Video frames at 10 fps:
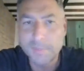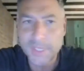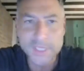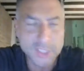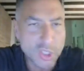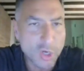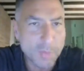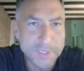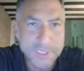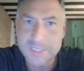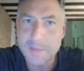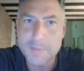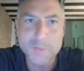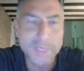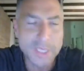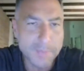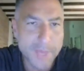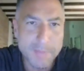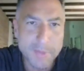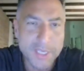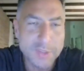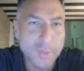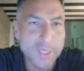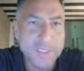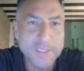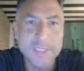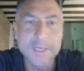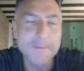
be it ERP systems, be it payment gateways,